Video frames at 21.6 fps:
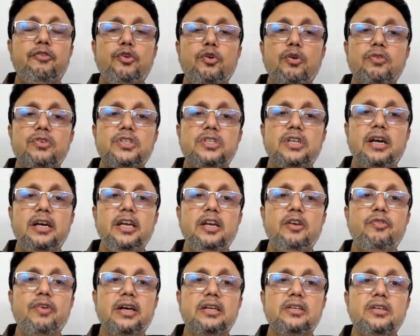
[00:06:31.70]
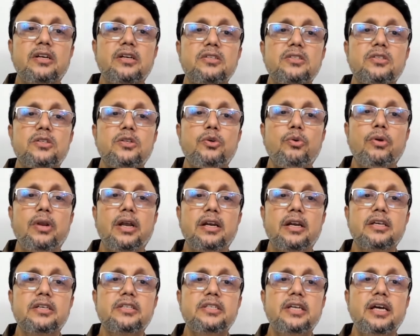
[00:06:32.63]
If you have studied vectors, you
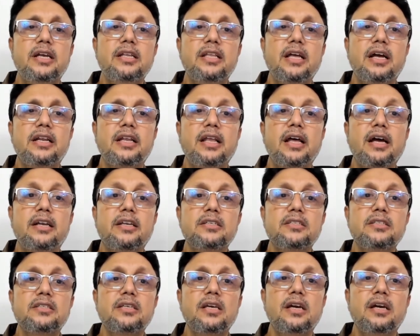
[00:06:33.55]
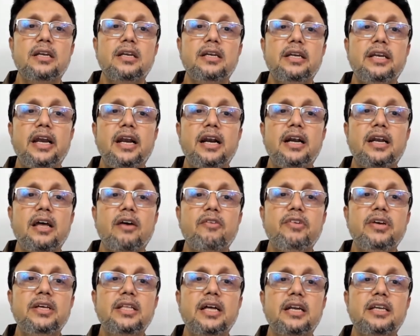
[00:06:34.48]
will understand that that is
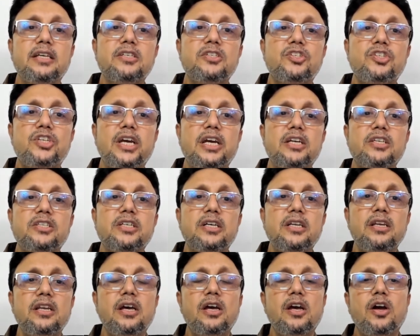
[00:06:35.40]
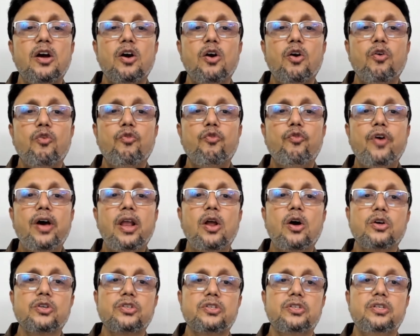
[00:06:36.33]
delta v, that is change in
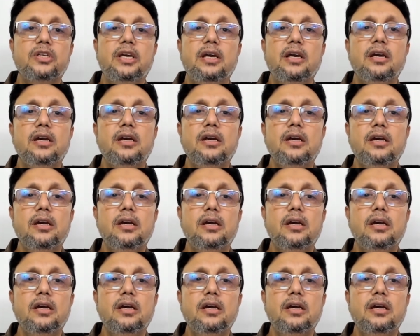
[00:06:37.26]
velocity.